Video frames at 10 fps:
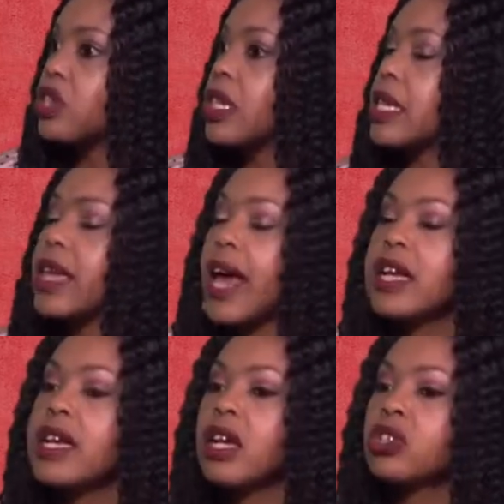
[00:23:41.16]

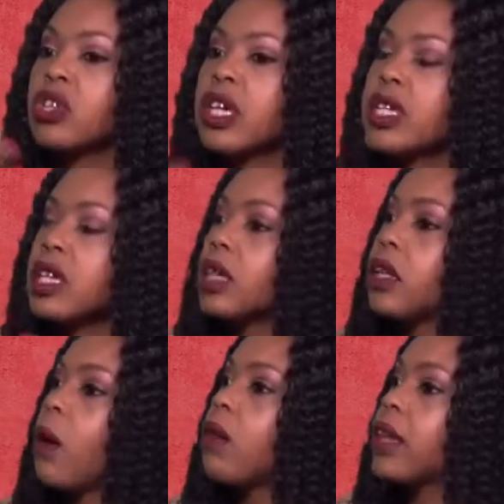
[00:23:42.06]
They literally turned
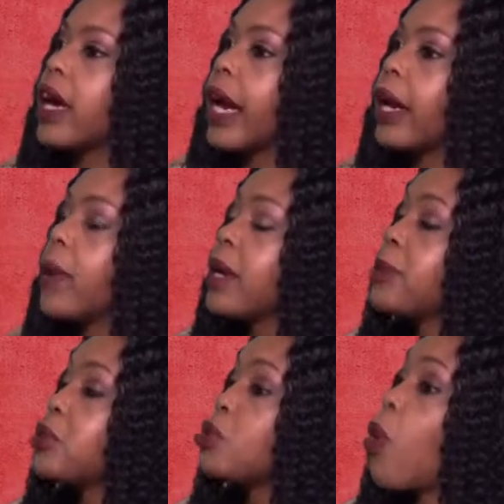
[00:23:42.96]
the whole thing around and wanted
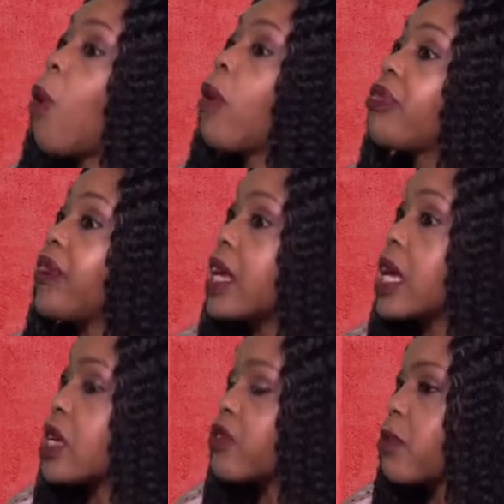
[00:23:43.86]
me to do all 3
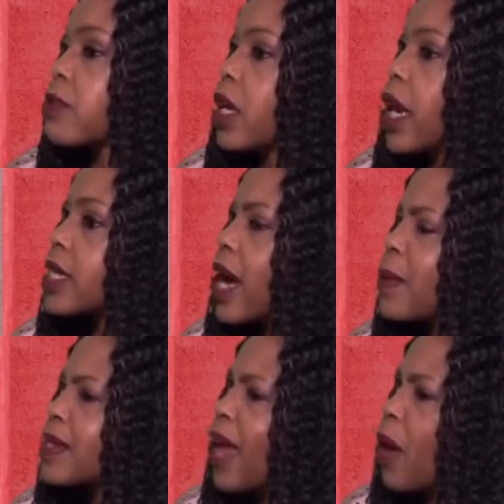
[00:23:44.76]
years from scratch. I was like,